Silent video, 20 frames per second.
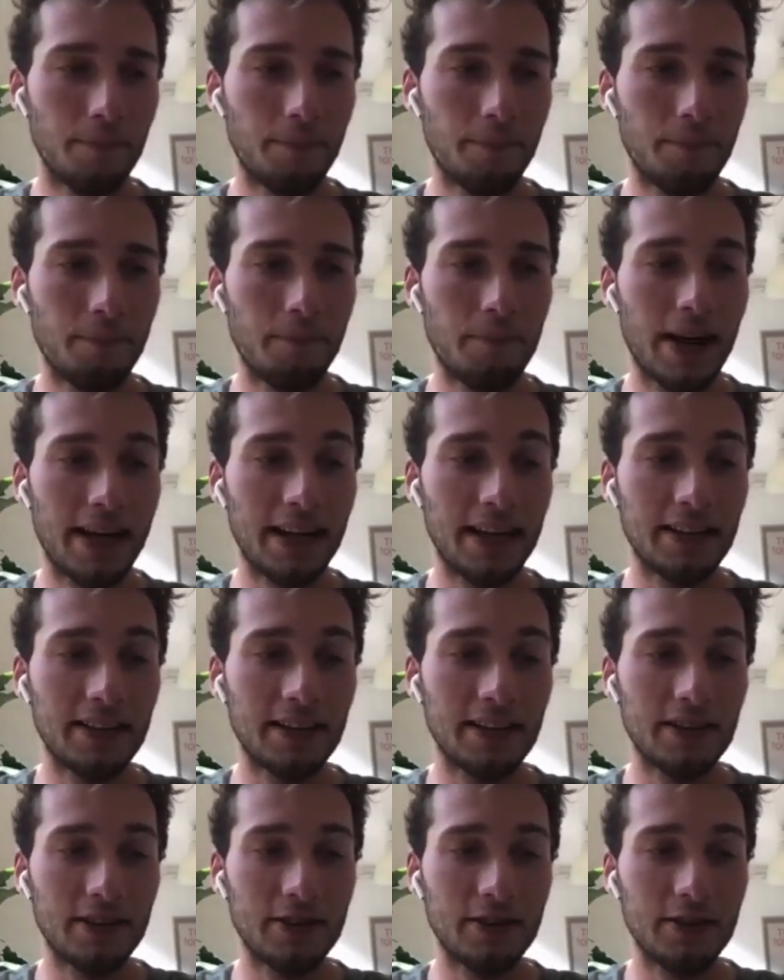manage
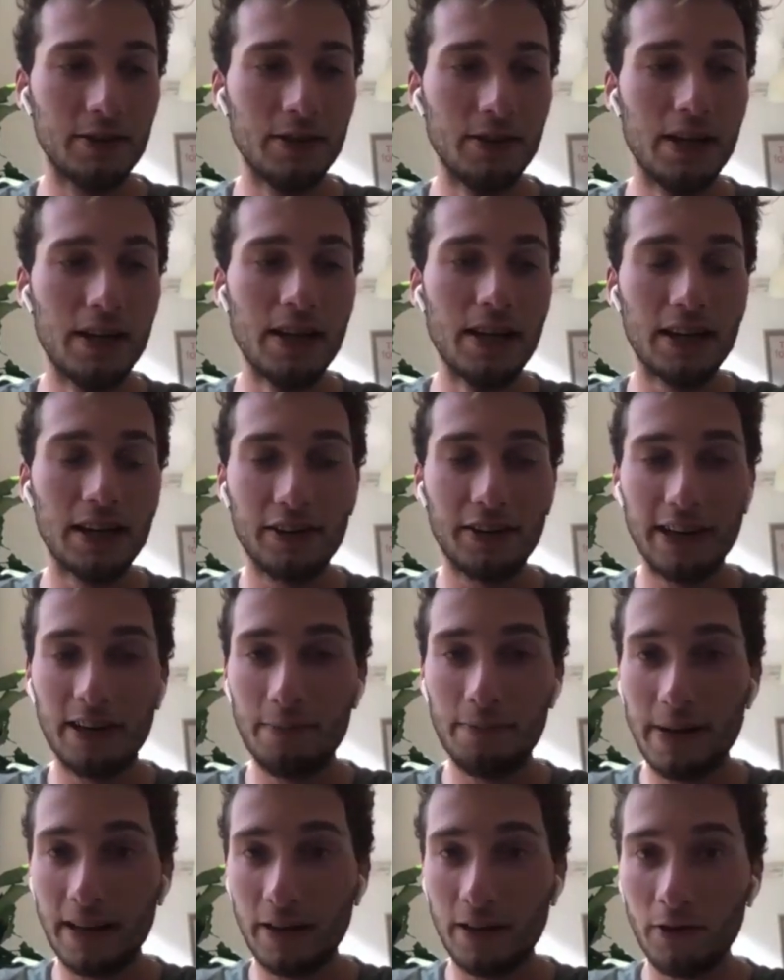to create a
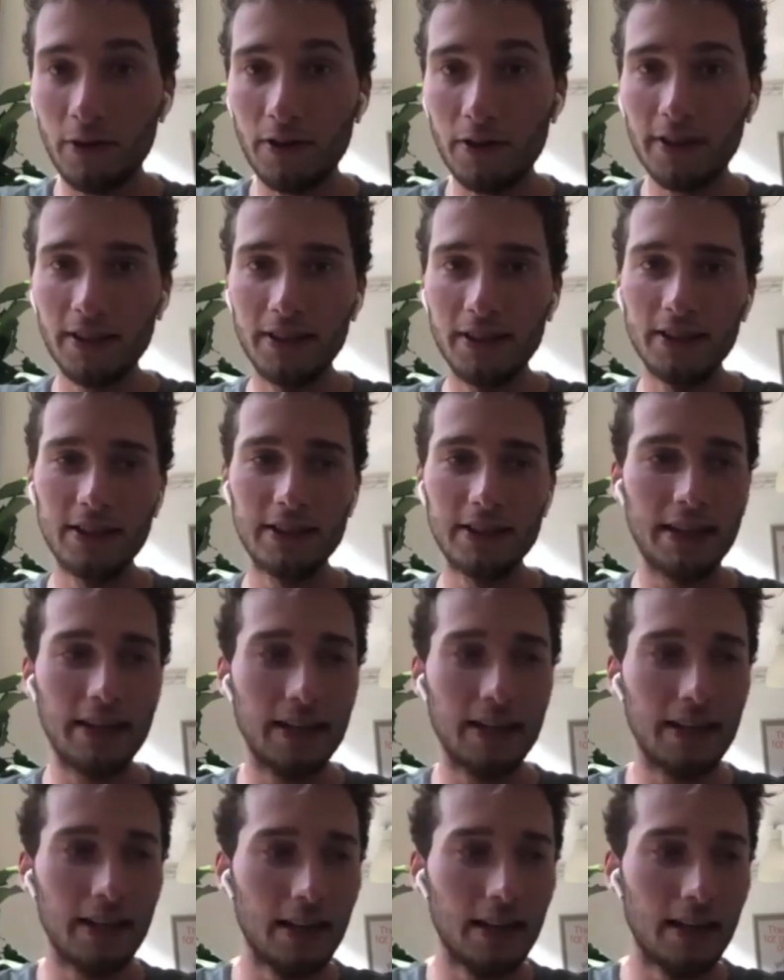bigger audience and